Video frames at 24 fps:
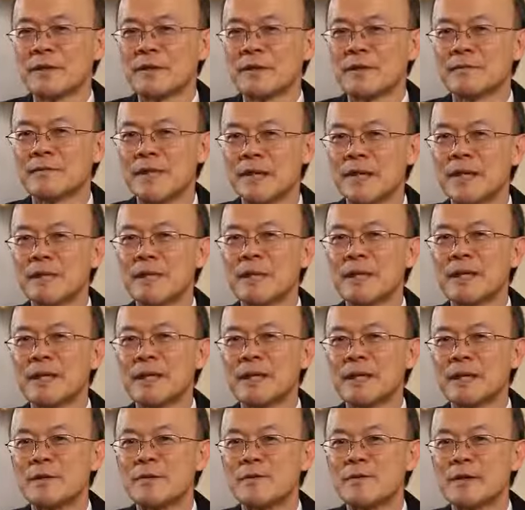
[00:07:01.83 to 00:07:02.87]
vitamin
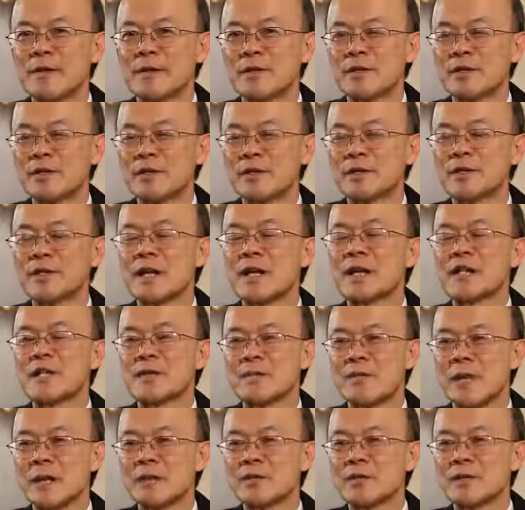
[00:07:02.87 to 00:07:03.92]
E functions,
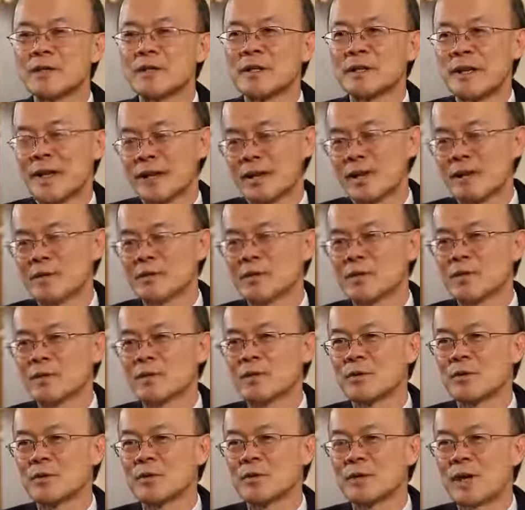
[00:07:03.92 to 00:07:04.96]
especially that of
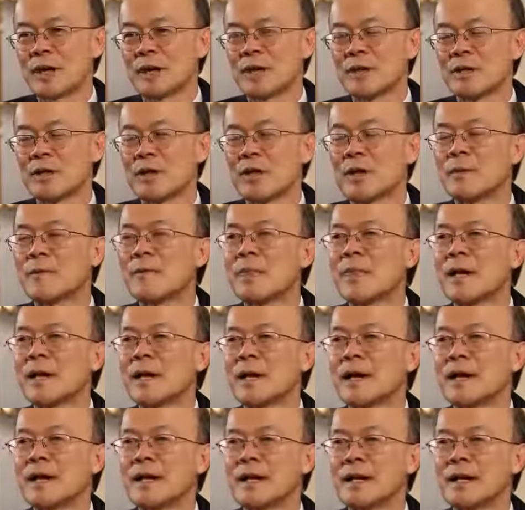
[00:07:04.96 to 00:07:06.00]
tocotrienol,
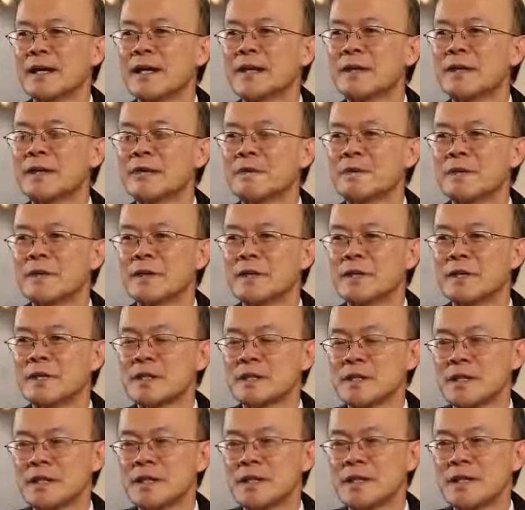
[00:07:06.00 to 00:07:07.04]
and it
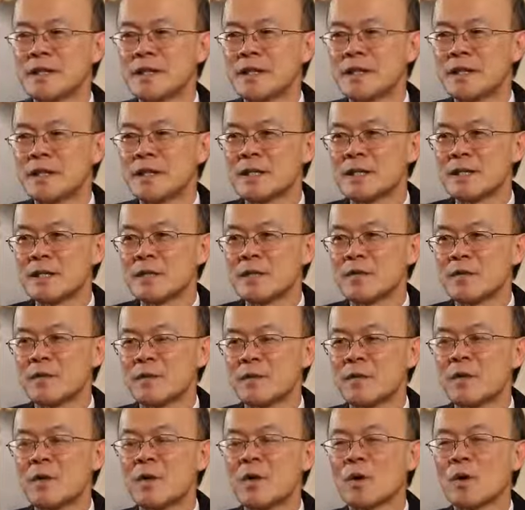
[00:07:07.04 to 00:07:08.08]
interferes in these
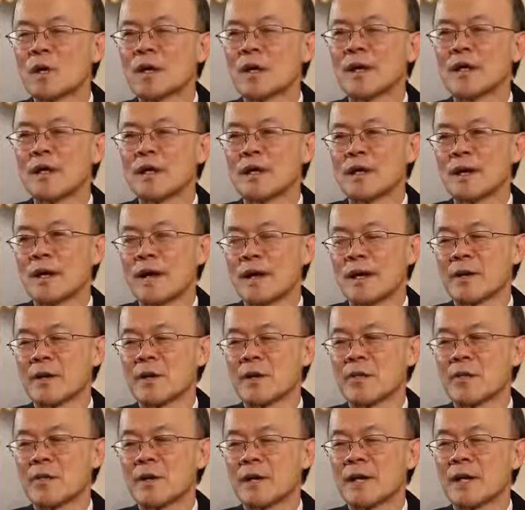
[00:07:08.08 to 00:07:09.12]
four clear
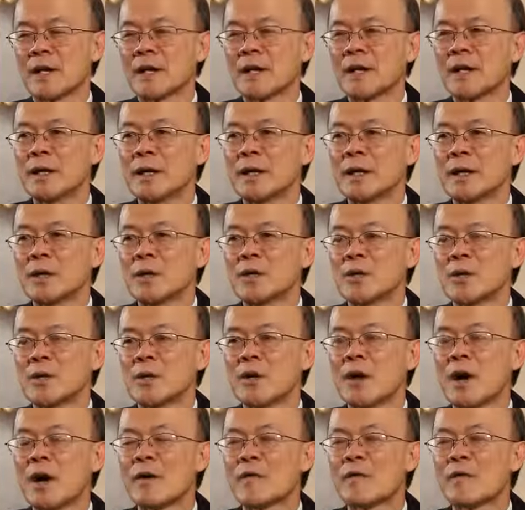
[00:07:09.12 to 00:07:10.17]
categories.
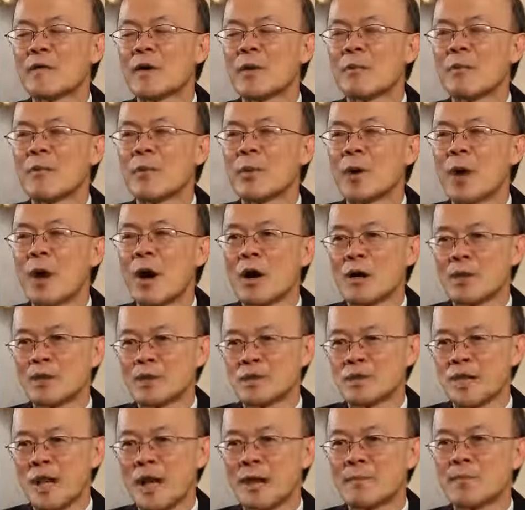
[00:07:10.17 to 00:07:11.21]
Tocopherol
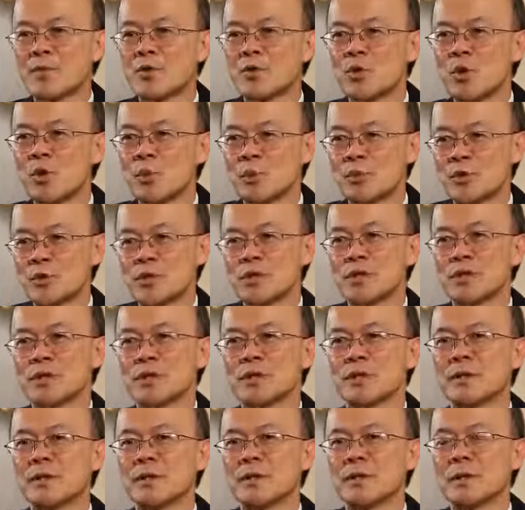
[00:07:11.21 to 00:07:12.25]
blocks the
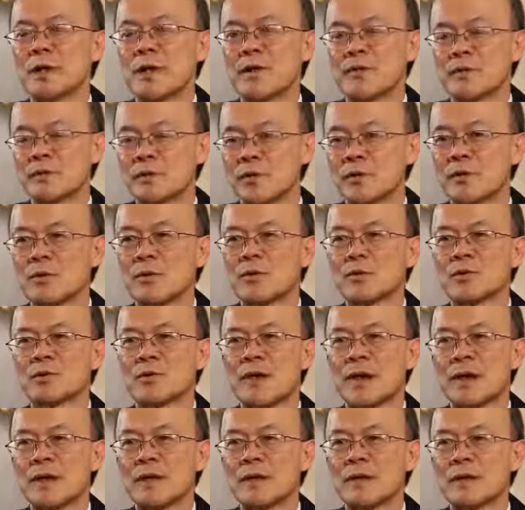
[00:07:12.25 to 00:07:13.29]
absorption of
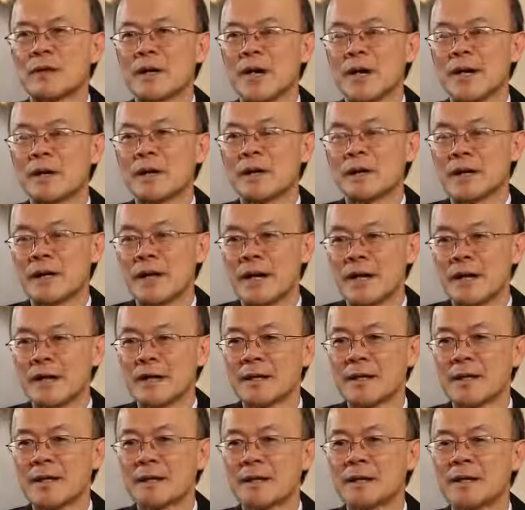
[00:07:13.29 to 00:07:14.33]
tocotrienol in the gut.
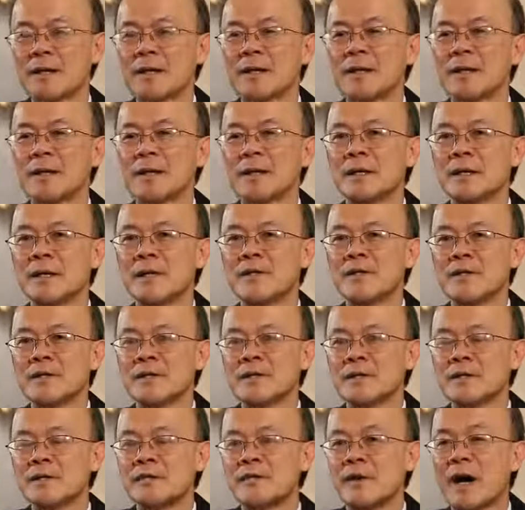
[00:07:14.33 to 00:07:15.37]
If it
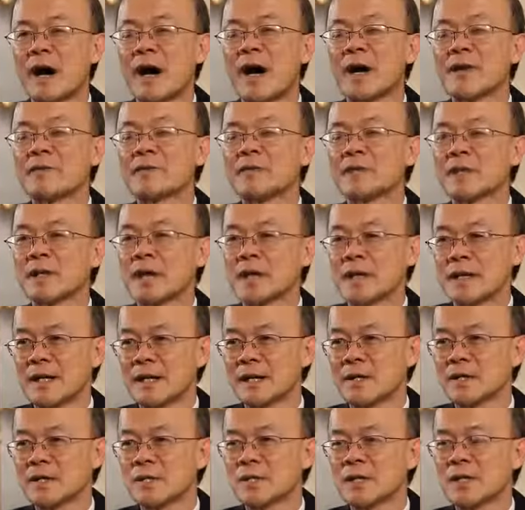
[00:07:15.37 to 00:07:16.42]
survives to get
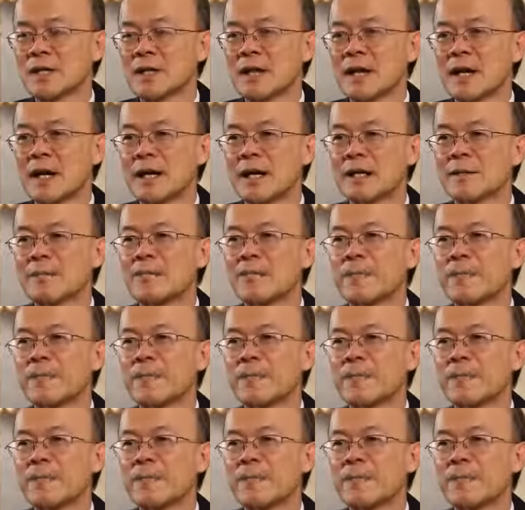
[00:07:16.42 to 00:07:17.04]
into the gut,